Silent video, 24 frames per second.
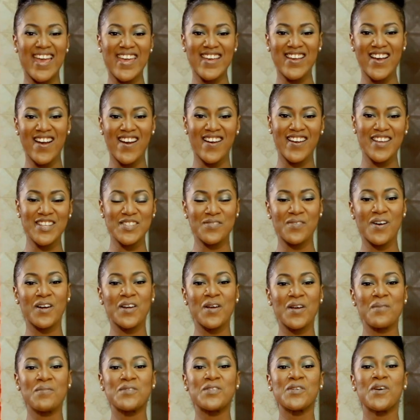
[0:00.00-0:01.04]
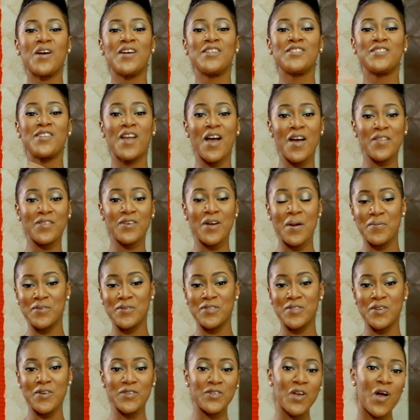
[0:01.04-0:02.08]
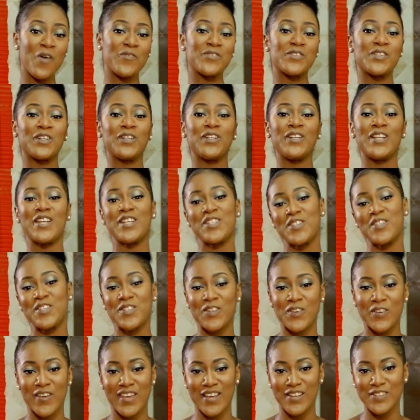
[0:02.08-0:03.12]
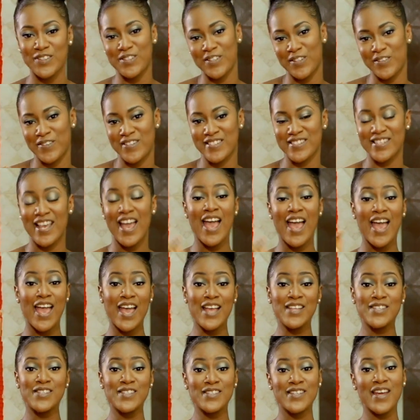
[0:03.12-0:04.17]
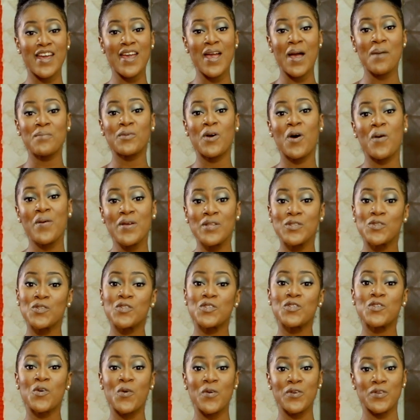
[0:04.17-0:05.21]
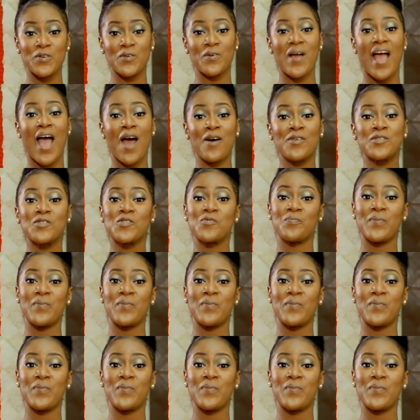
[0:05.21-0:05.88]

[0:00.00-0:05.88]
Hey guys, welcome to another episode of Zeelicious cooking series, and today I'm going to show you how to